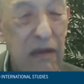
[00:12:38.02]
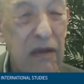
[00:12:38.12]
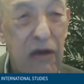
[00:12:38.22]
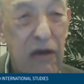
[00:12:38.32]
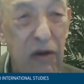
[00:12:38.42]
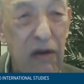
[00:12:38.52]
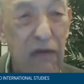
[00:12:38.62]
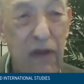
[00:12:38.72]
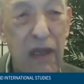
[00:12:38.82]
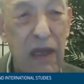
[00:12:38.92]

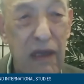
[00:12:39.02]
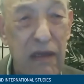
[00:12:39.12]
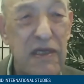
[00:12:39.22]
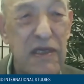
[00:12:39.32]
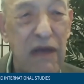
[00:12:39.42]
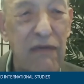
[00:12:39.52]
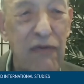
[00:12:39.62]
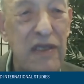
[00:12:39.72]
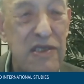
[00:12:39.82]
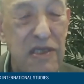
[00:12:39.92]
current
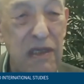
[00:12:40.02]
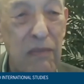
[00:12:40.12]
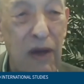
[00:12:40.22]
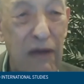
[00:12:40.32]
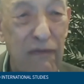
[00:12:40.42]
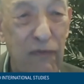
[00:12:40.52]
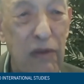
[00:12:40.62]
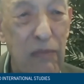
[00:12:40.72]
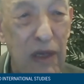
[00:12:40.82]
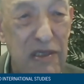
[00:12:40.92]
events in about
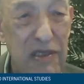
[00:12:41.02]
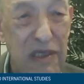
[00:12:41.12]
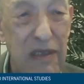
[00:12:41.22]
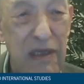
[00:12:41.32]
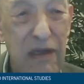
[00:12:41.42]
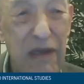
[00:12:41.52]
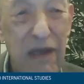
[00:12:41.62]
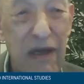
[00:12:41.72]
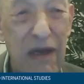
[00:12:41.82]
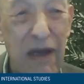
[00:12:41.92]
40 minutes that
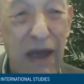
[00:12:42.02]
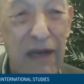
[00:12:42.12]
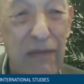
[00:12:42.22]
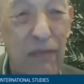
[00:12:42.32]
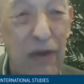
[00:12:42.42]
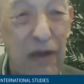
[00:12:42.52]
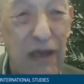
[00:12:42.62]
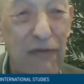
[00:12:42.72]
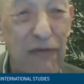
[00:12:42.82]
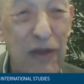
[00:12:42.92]
Adam
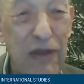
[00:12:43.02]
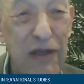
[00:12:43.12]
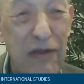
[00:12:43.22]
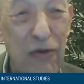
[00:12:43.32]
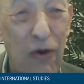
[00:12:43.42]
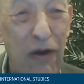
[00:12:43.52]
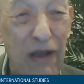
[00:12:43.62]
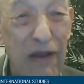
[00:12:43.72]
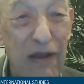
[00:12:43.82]
gave me to talk,